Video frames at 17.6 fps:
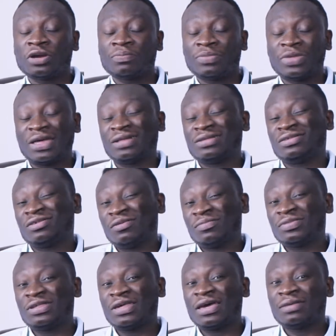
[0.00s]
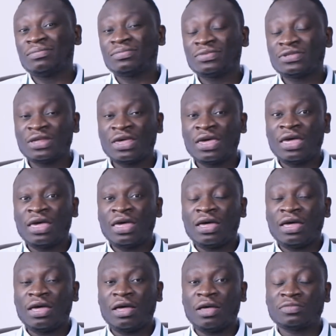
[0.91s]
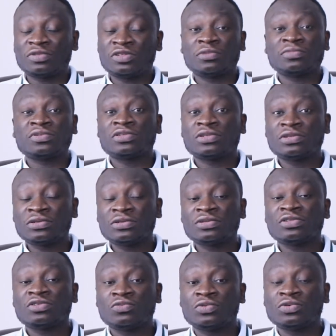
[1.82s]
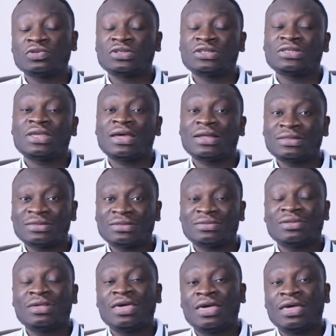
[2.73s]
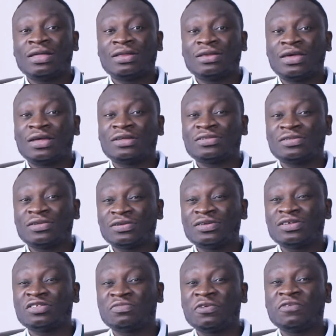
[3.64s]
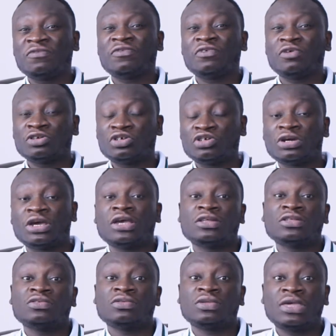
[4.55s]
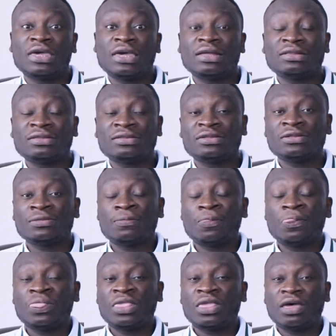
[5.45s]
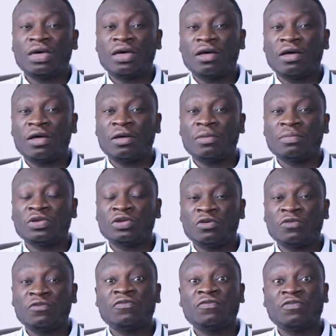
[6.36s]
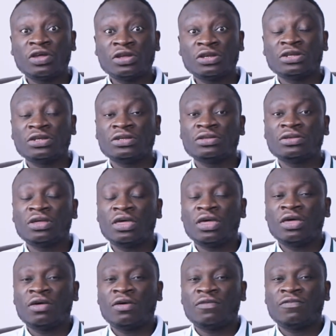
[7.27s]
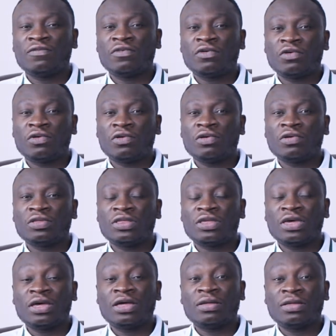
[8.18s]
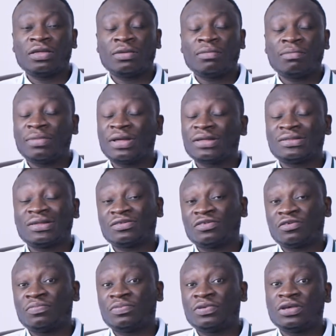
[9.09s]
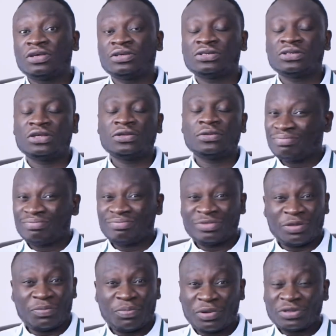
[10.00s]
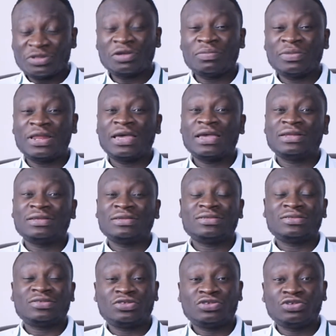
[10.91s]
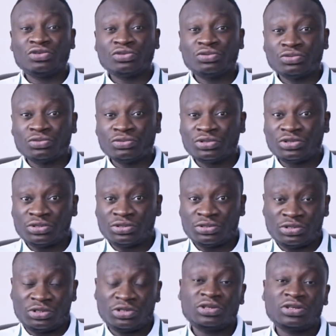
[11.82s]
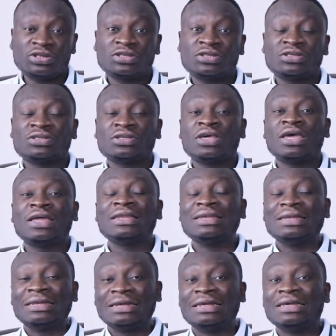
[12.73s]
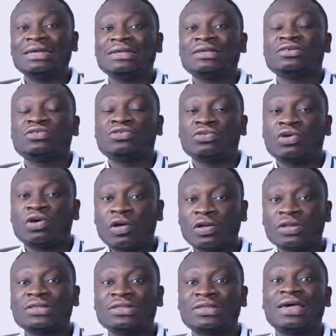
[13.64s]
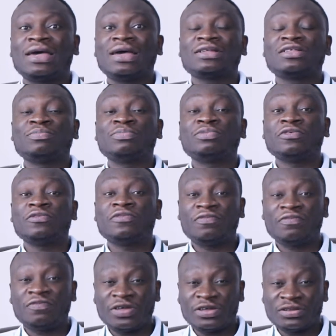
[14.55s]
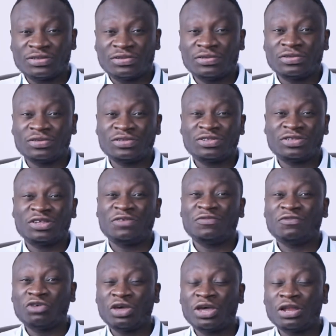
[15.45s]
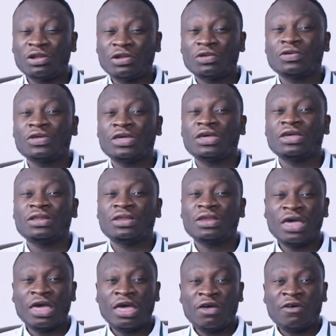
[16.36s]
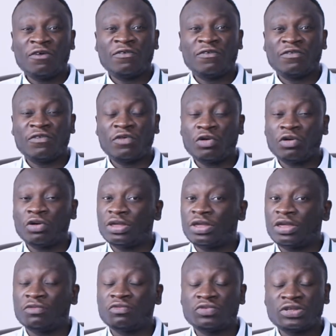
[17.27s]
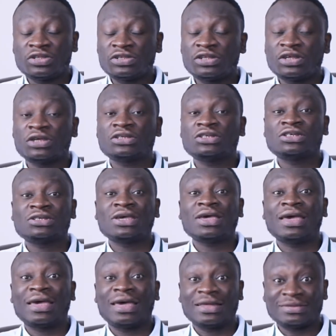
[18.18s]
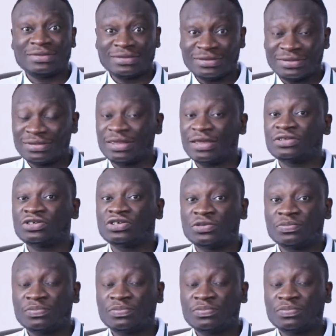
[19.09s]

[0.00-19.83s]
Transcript: And sometimes some students will start their studies before trying to get funding for their master's or PhD. The bottom line is you just need to contact professors if you are looking for a research assistantship.